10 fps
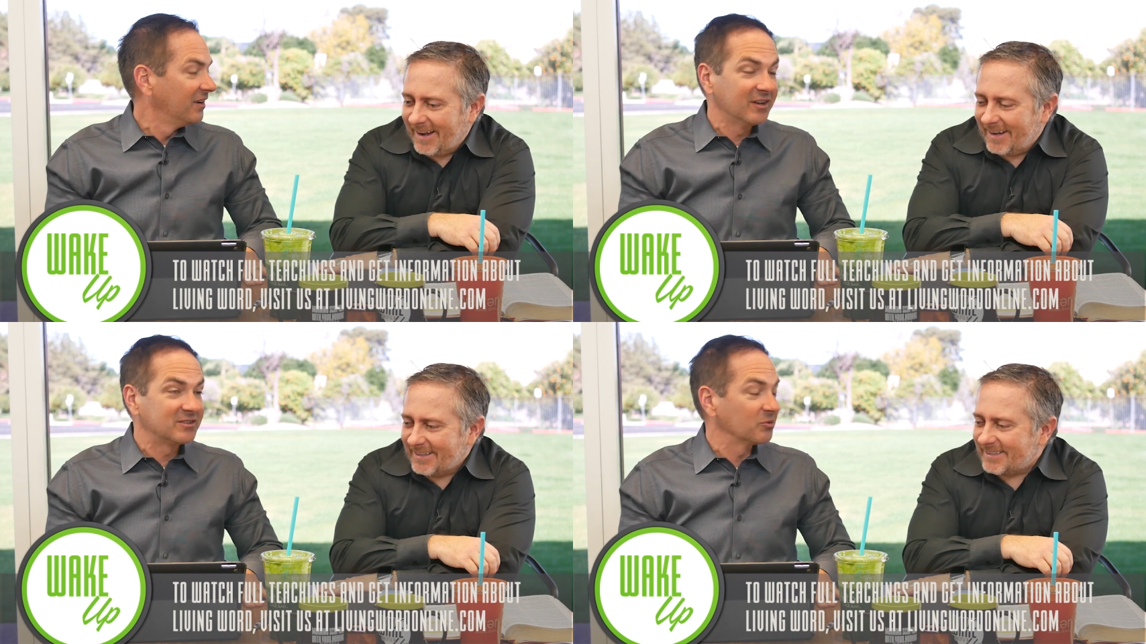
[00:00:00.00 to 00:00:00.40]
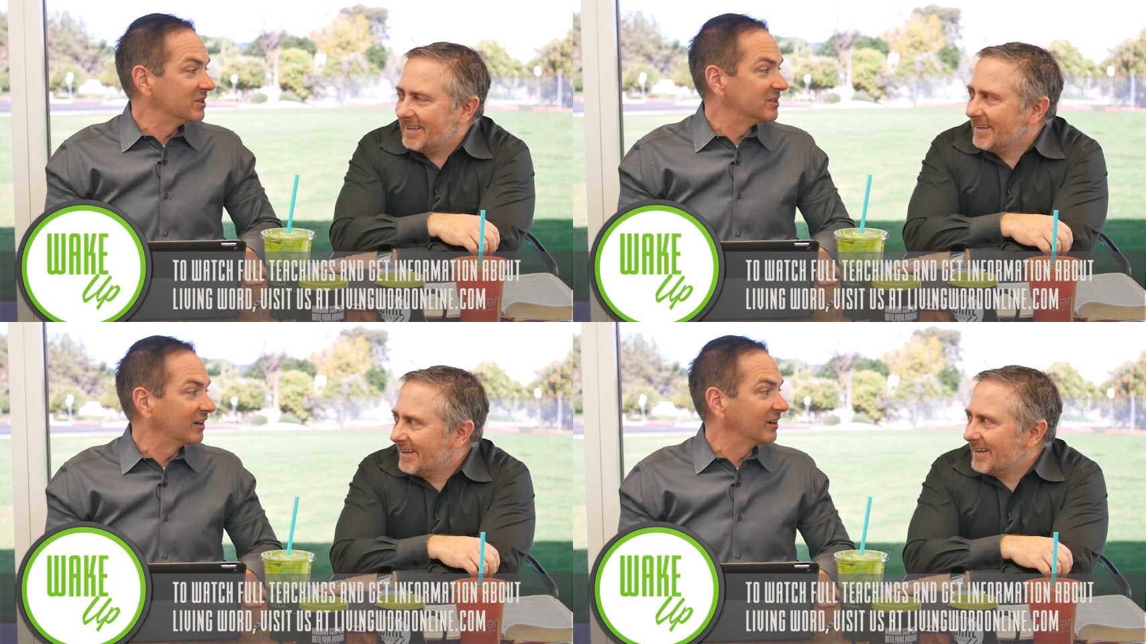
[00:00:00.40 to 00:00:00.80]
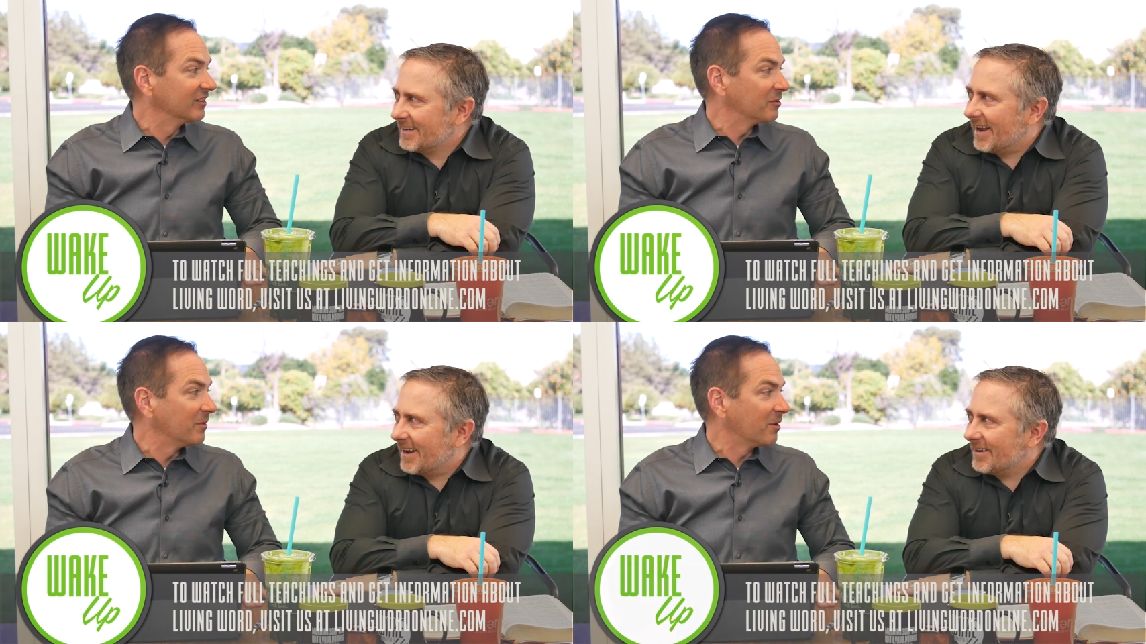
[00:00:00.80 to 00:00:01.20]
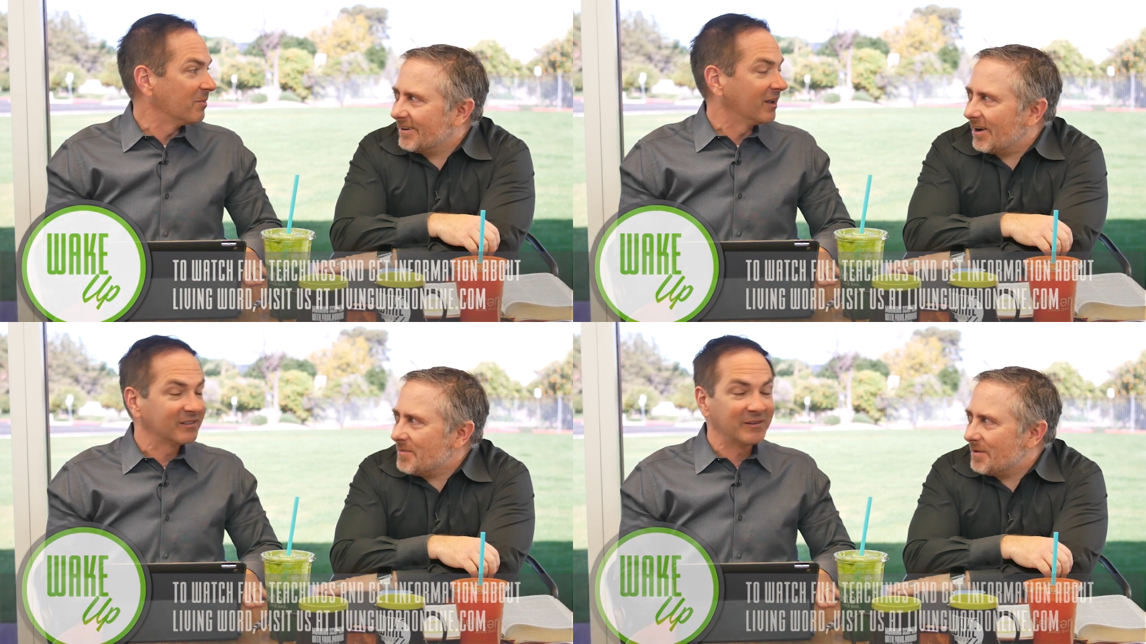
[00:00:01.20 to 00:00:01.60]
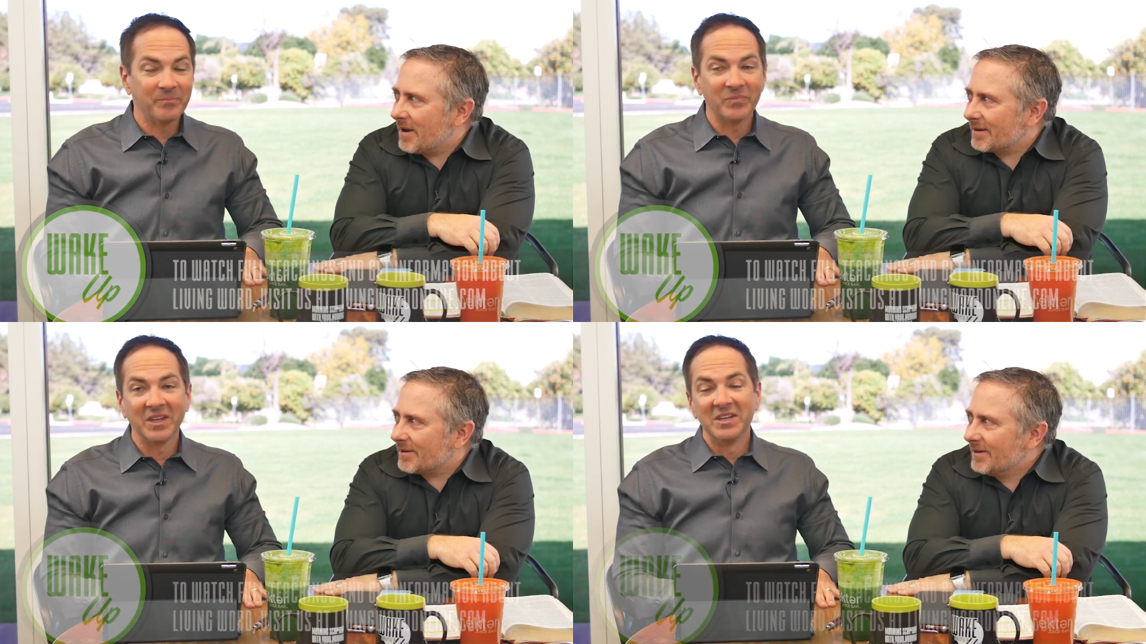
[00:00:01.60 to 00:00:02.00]
Speaker 1: it's a ridiculous yeah, amount of mess. I've been
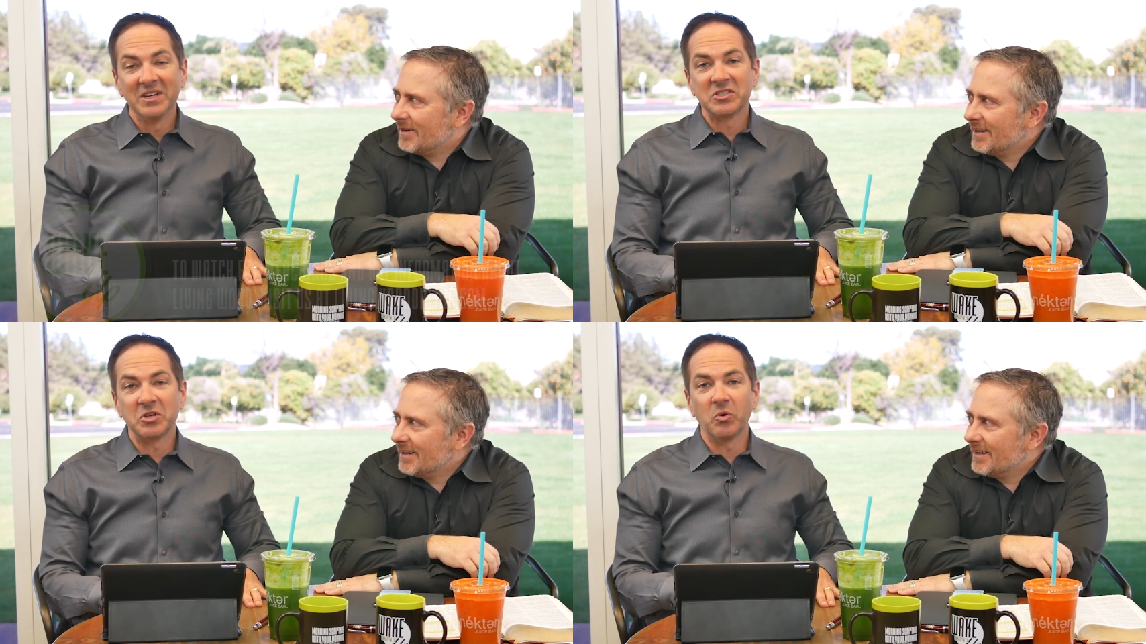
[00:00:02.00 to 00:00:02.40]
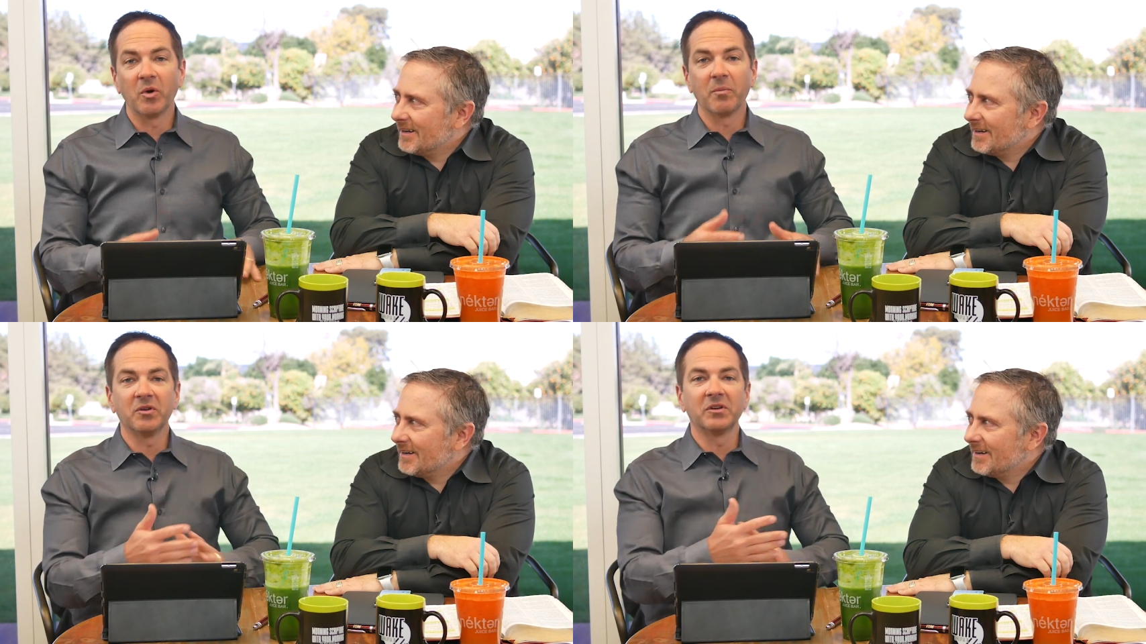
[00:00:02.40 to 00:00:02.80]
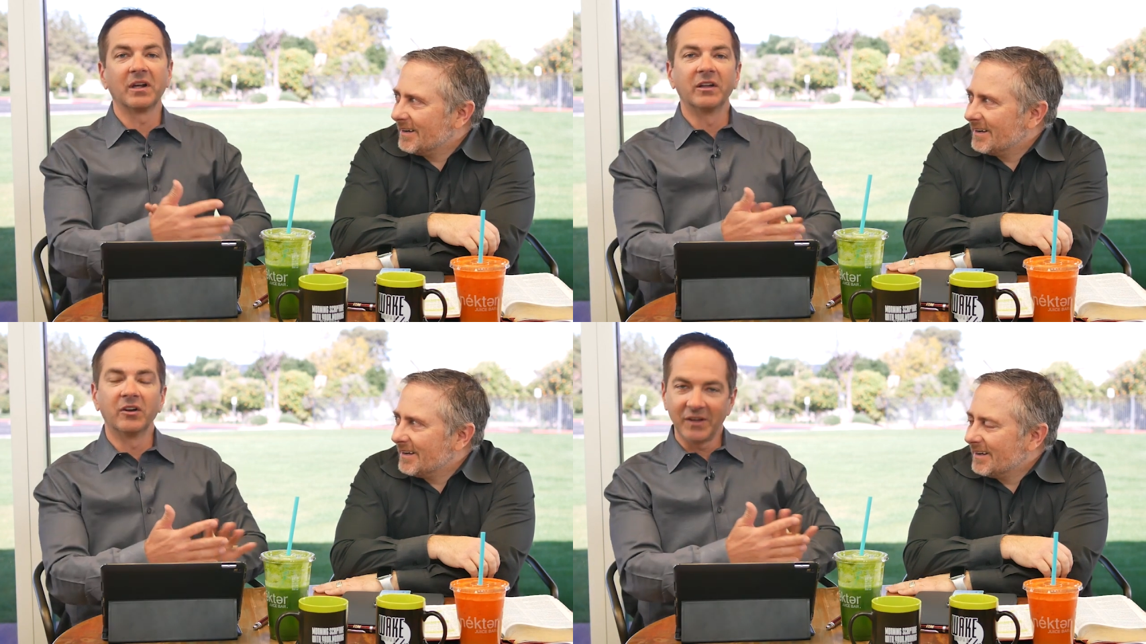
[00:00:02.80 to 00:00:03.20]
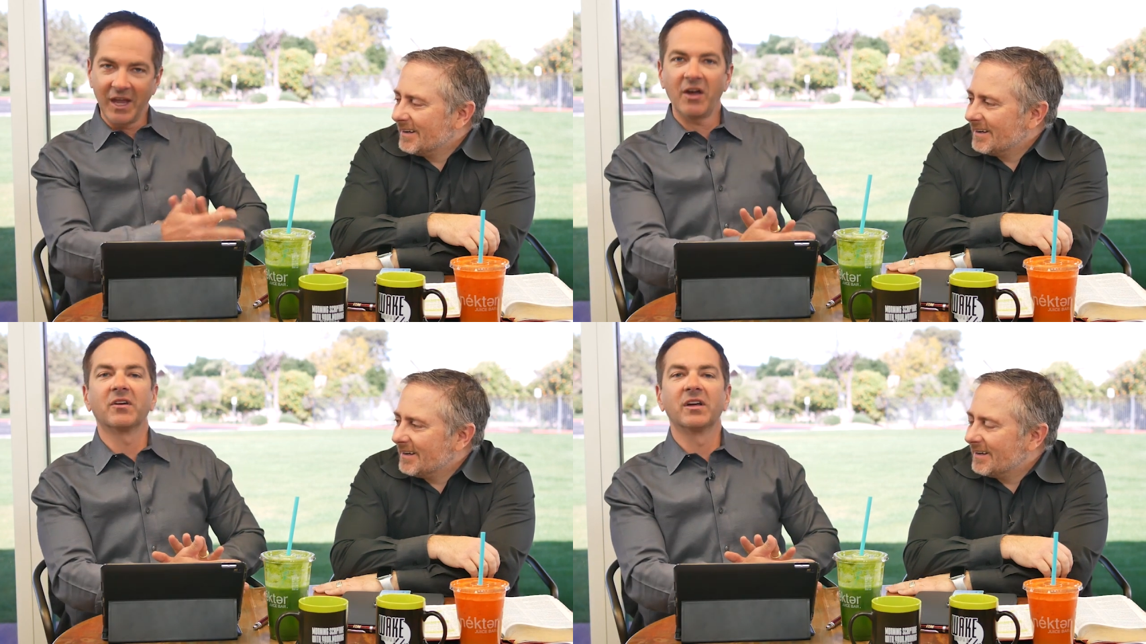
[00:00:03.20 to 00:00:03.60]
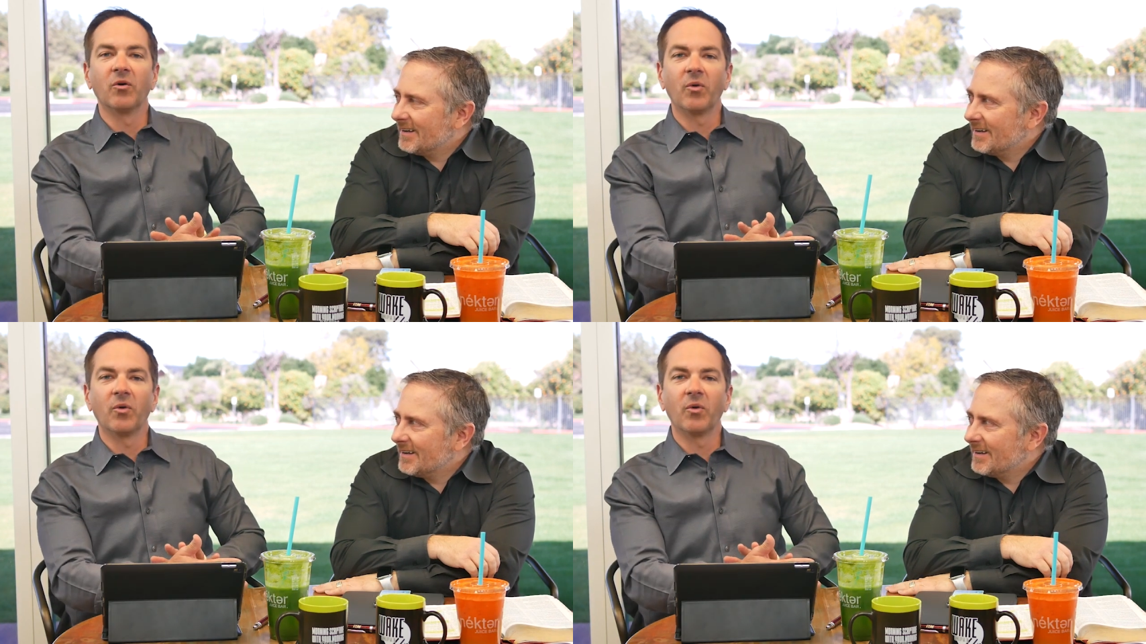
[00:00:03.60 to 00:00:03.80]
back there. So we're building a little area